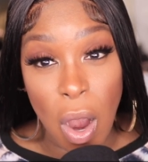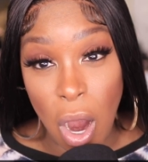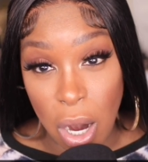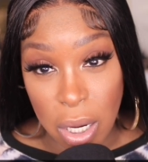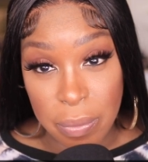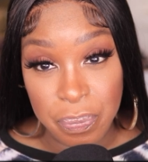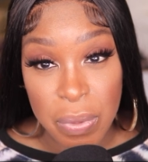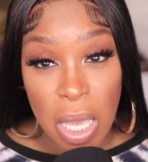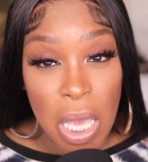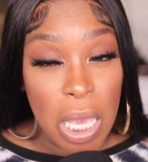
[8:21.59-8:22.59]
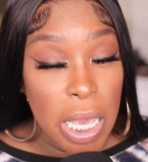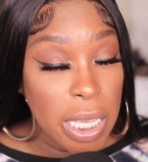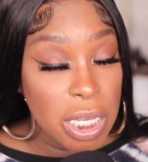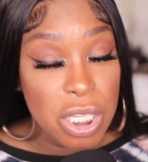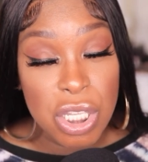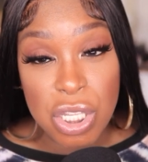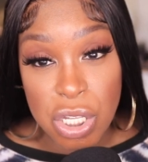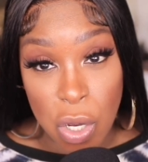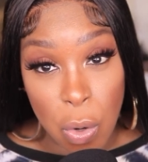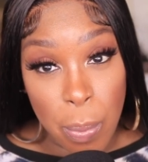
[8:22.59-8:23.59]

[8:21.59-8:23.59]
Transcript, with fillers: art. It is so